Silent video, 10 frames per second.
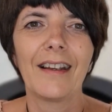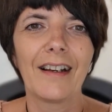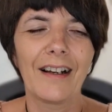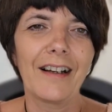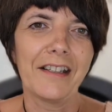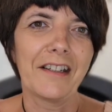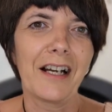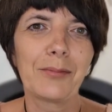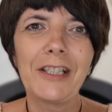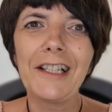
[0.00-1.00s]
Hi,
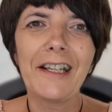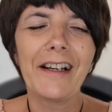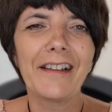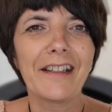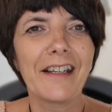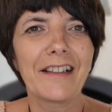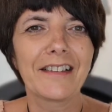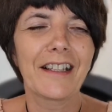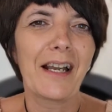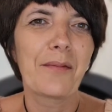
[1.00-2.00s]
I'm Lilia
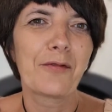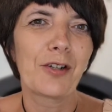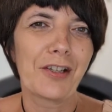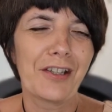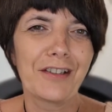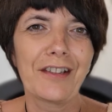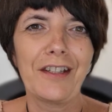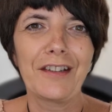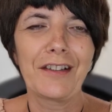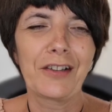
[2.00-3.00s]
and I'm working
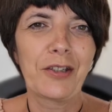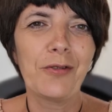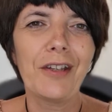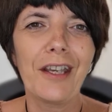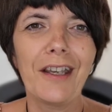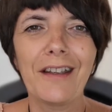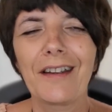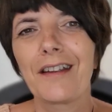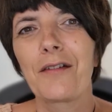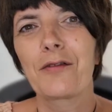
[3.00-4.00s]
in Q
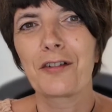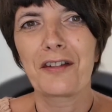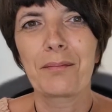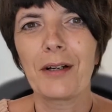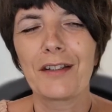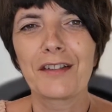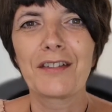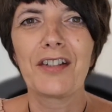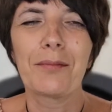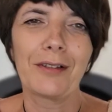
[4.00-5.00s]
E for the past
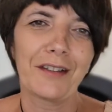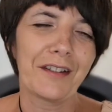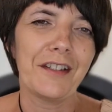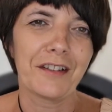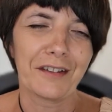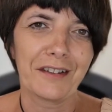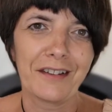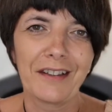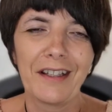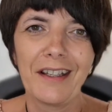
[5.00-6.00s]
twenty plus years.
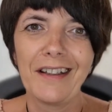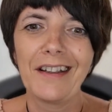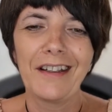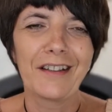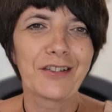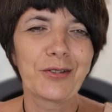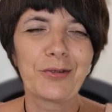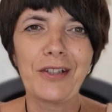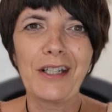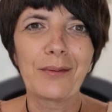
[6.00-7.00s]
And
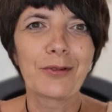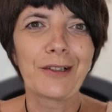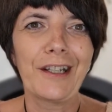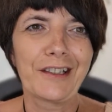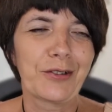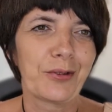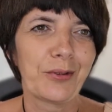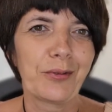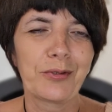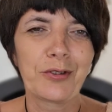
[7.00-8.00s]
today I would like
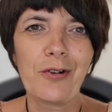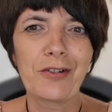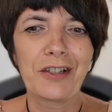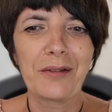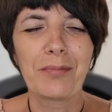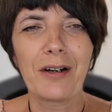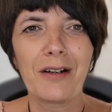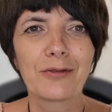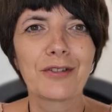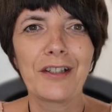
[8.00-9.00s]
to talk
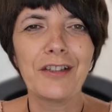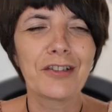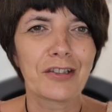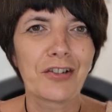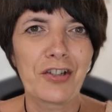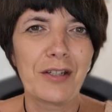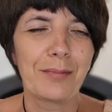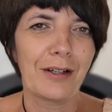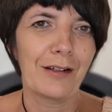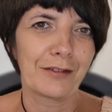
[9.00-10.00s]
about the
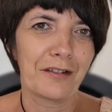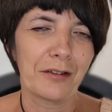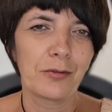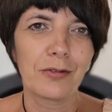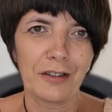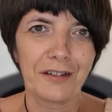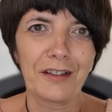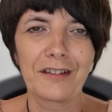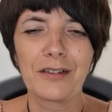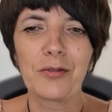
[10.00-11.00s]
internship after the course
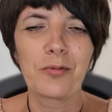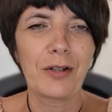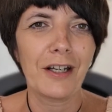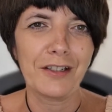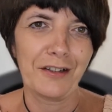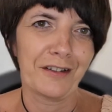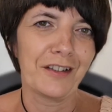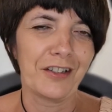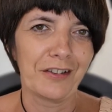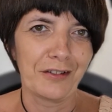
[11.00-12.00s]
and why it is
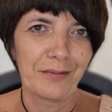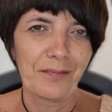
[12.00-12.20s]
needed.